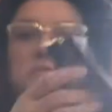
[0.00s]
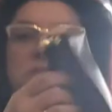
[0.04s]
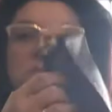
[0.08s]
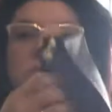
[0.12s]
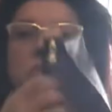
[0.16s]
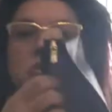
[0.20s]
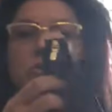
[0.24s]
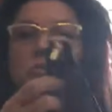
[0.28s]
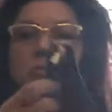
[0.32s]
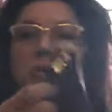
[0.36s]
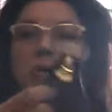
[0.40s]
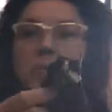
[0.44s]
Some
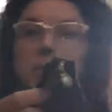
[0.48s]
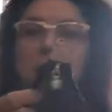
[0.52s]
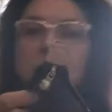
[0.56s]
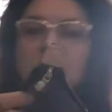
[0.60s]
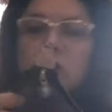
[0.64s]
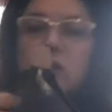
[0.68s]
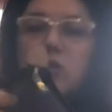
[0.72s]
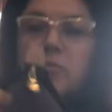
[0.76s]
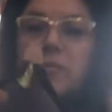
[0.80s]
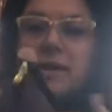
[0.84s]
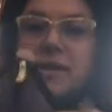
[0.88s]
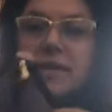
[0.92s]
of you are probably
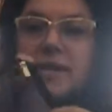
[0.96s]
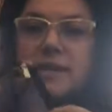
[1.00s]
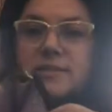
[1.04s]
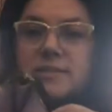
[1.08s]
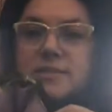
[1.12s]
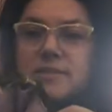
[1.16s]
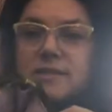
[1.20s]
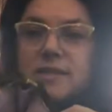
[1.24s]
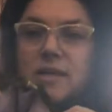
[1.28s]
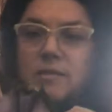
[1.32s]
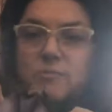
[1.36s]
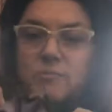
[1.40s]
like, oh my god,
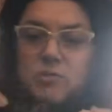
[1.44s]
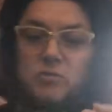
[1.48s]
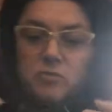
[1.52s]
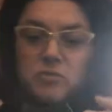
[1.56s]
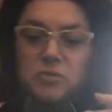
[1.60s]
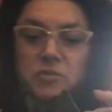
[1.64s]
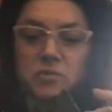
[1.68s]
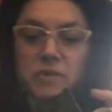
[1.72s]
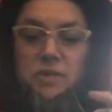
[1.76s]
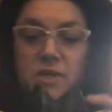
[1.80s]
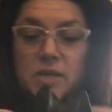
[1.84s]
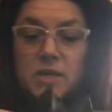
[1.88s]
stop, don't
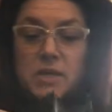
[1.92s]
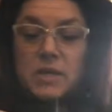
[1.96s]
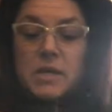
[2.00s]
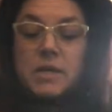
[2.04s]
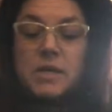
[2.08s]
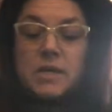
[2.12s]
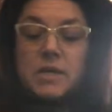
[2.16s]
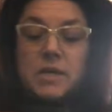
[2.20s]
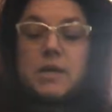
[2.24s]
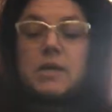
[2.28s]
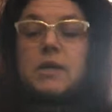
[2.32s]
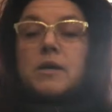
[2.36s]
do it.
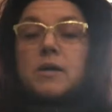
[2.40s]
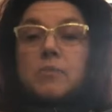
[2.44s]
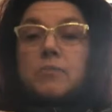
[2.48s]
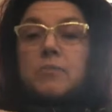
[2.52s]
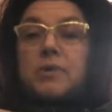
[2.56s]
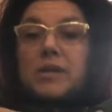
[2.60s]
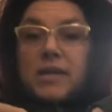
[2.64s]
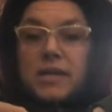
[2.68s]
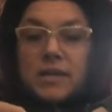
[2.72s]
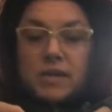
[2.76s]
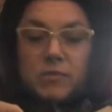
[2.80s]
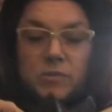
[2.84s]

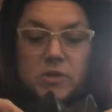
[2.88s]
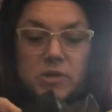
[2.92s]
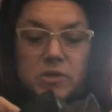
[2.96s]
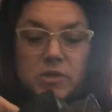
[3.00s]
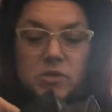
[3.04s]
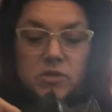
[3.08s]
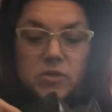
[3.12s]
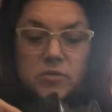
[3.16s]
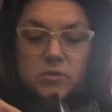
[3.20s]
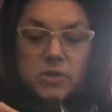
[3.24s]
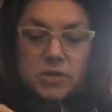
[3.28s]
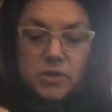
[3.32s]
But I am going to
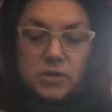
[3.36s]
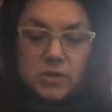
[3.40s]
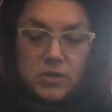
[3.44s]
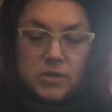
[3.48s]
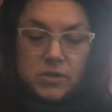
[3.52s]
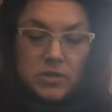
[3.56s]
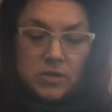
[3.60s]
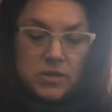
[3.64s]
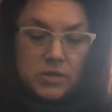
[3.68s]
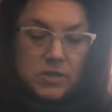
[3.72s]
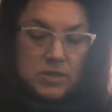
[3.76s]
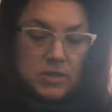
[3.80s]
do it.
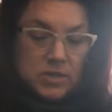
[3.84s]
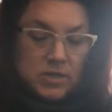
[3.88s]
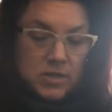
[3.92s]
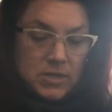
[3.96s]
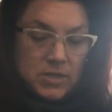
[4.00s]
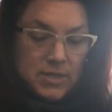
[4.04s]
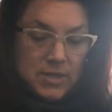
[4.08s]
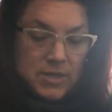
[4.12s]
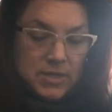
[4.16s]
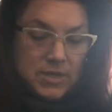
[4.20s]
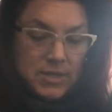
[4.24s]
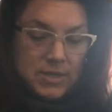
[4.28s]

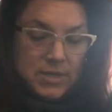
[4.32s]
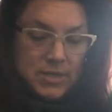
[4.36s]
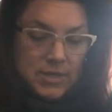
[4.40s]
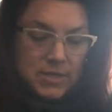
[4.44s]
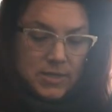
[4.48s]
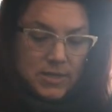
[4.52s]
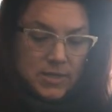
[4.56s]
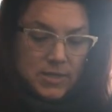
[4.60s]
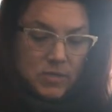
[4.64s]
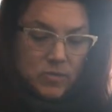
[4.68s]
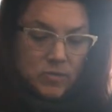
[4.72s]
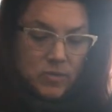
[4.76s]

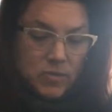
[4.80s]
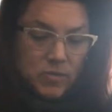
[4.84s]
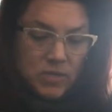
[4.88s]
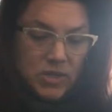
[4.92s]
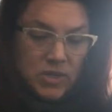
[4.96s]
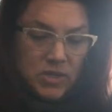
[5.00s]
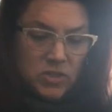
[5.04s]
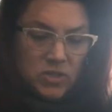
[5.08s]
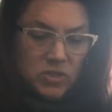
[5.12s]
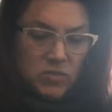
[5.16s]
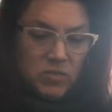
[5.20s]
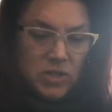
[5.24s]
Do I
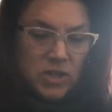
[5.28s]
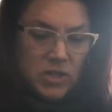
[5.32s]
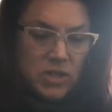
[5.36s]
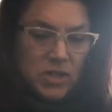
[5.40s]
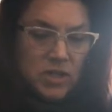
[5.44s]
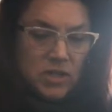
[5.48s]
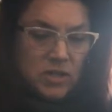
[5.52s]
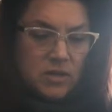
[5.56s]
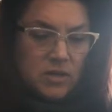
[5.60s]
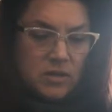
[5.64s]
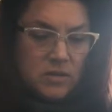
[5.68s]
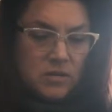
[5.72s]
want to do it
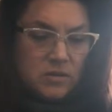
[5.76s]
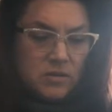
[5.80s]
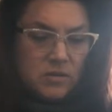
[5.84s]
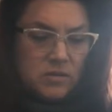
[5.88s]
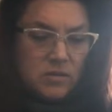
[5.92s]
yet?